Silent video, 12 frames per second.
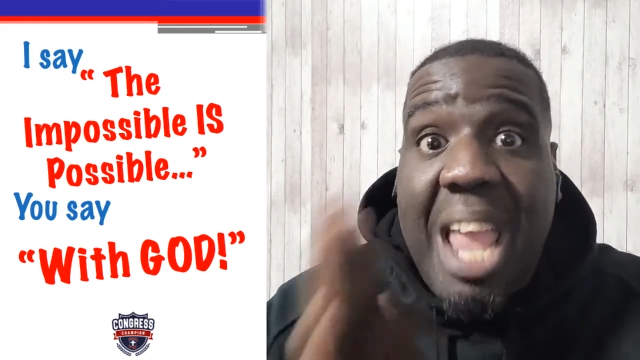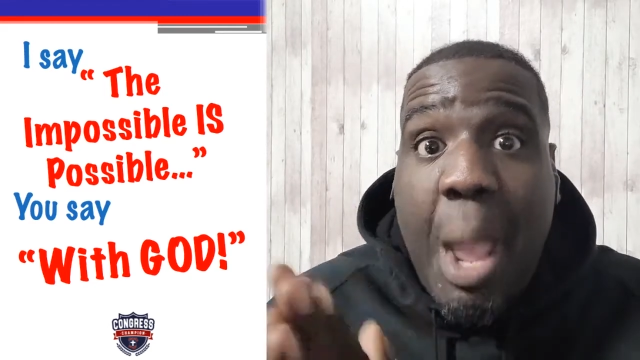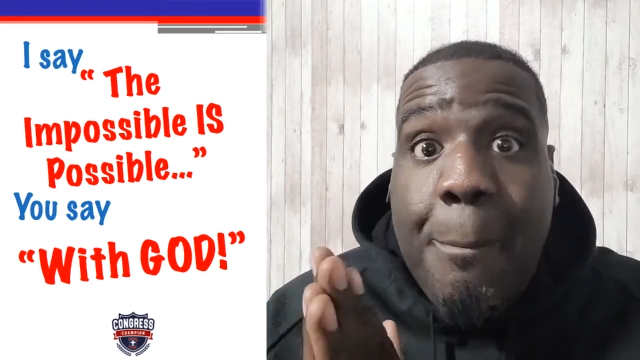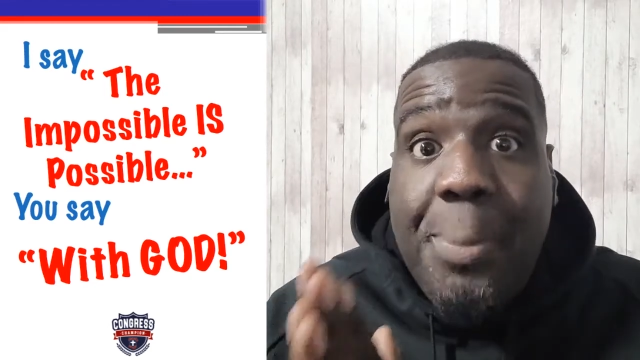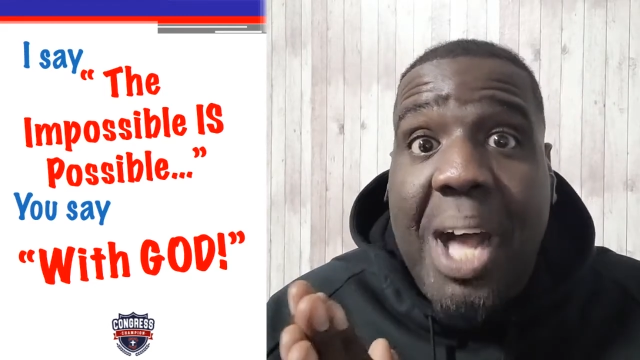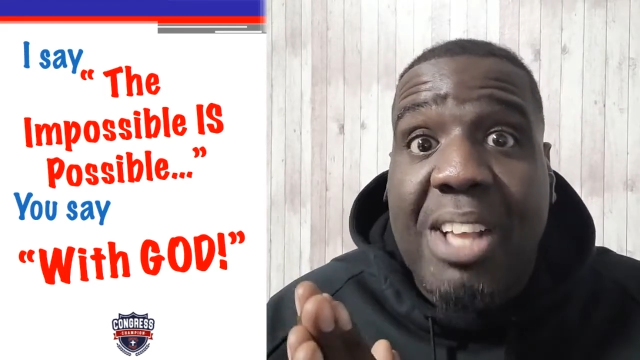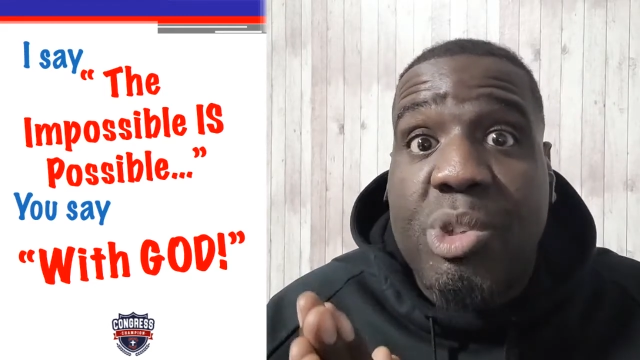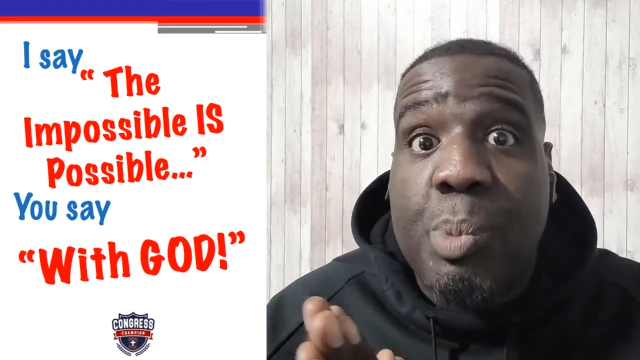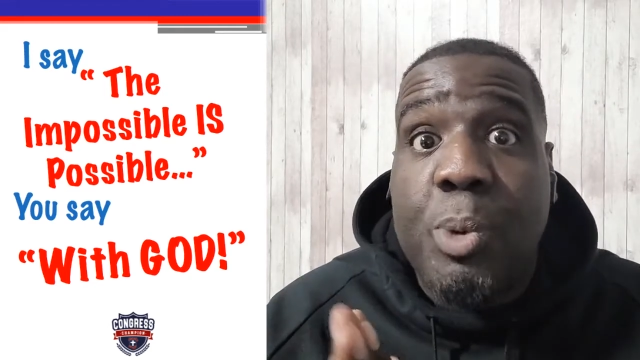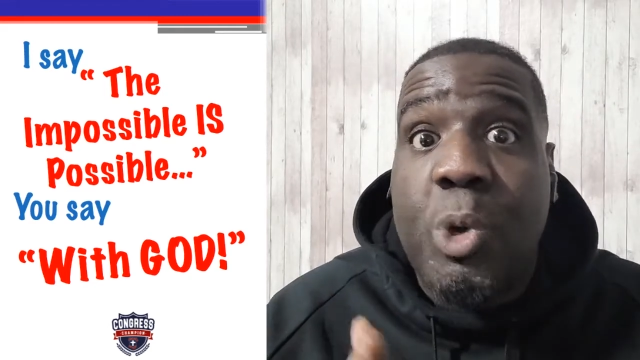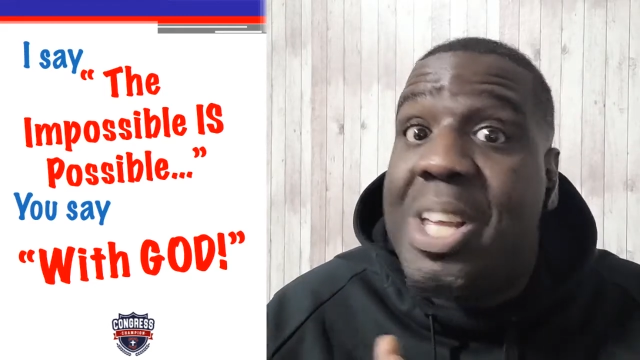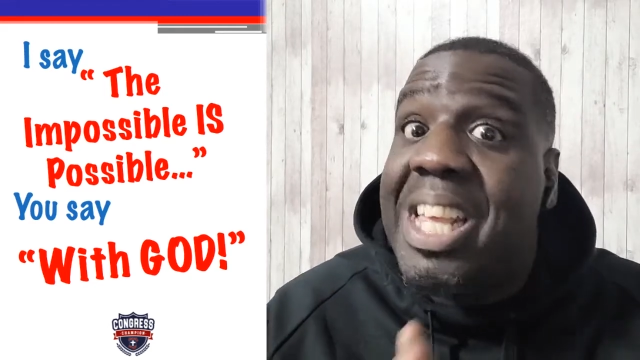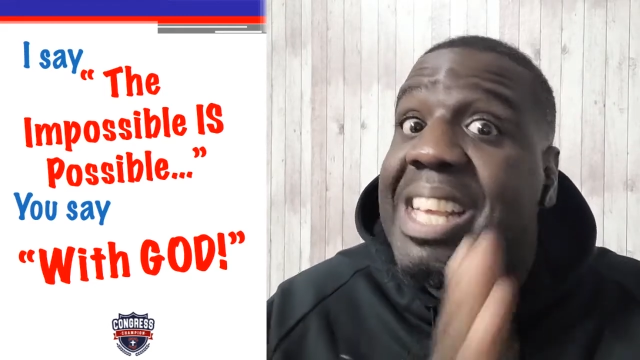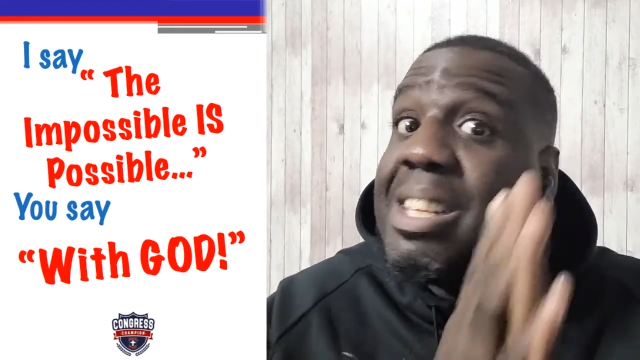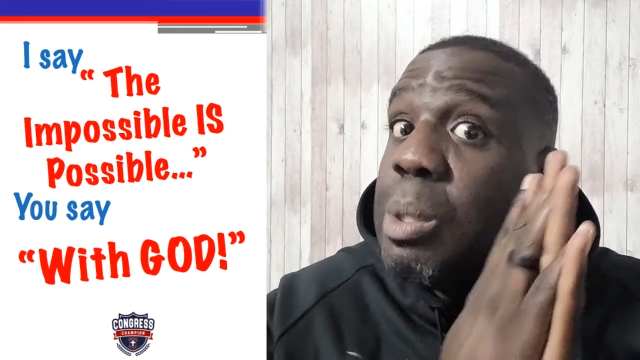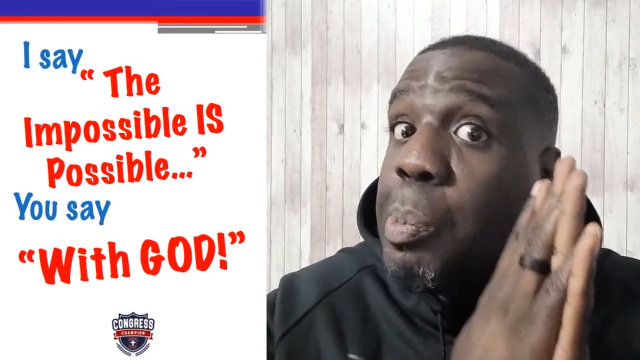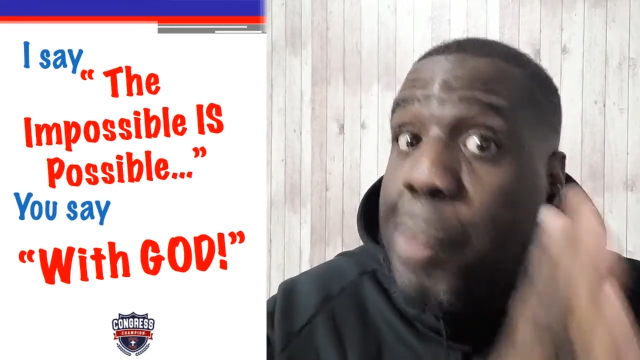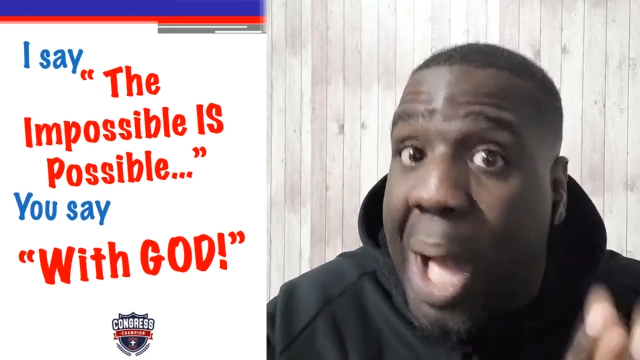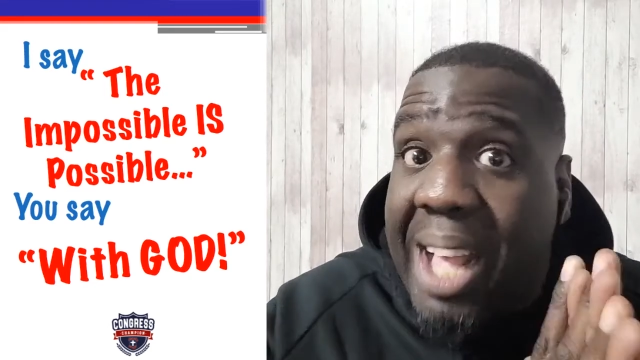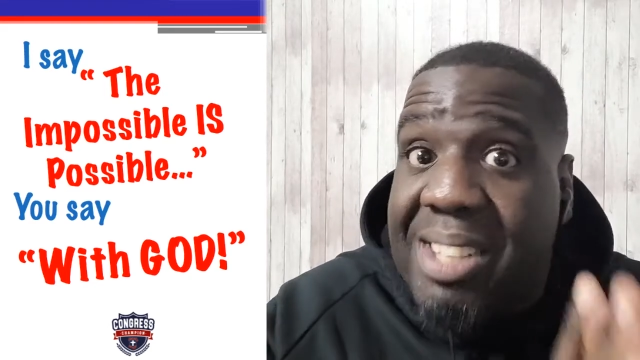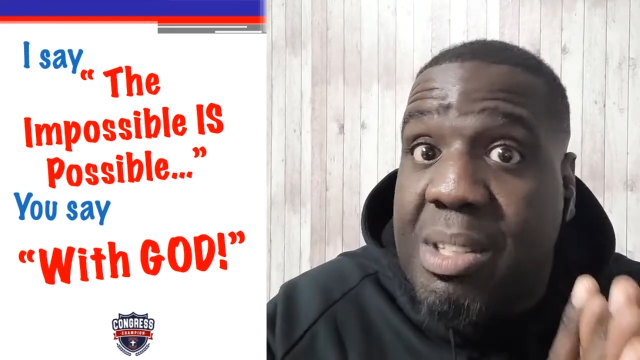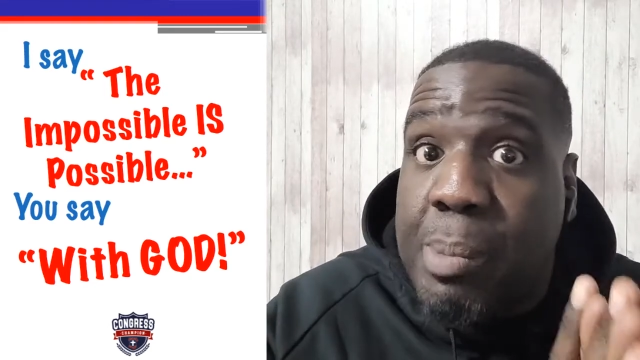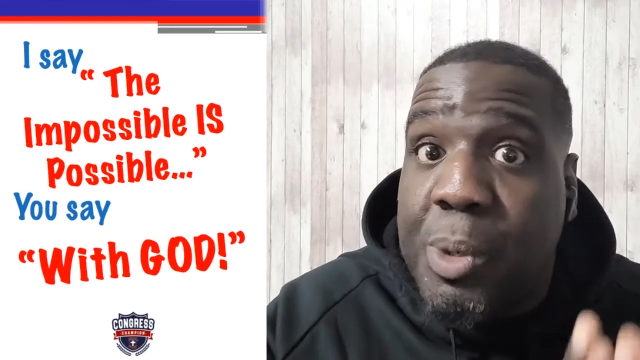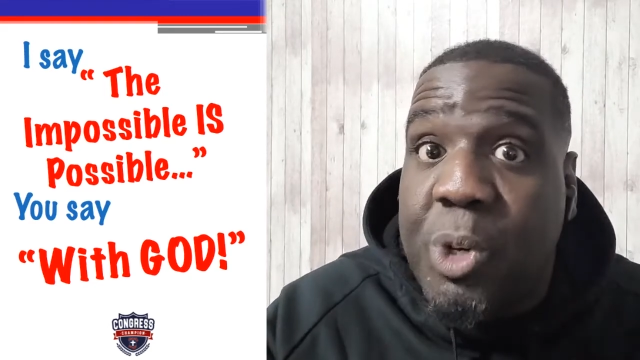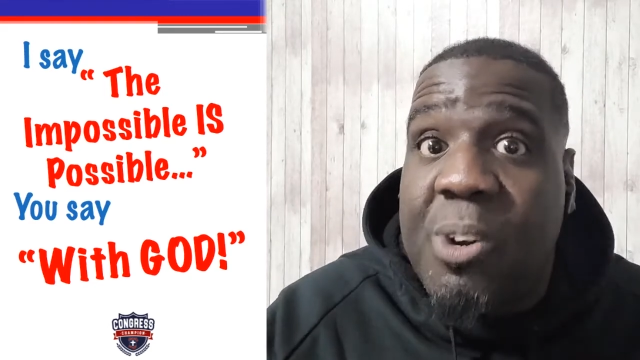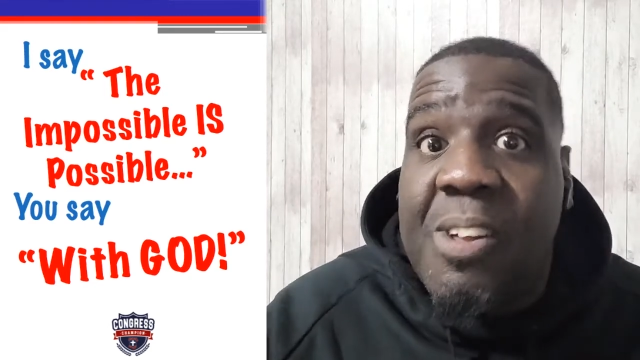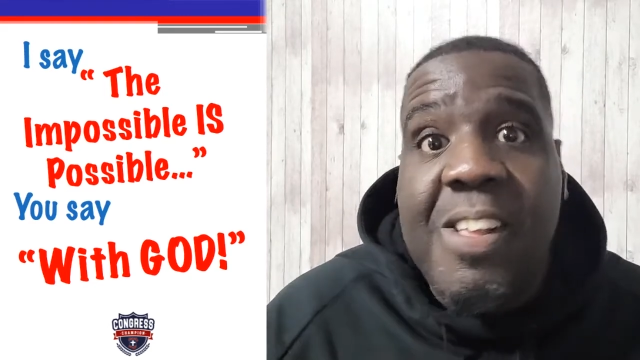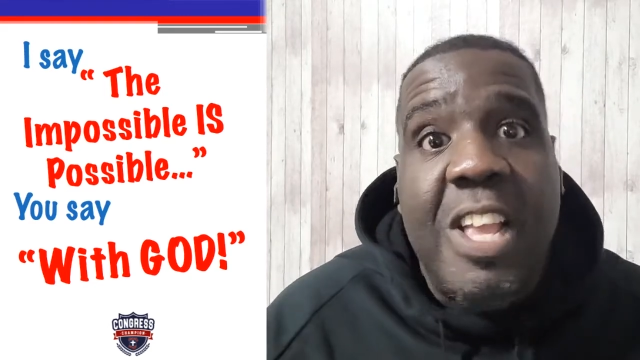impossible is possible,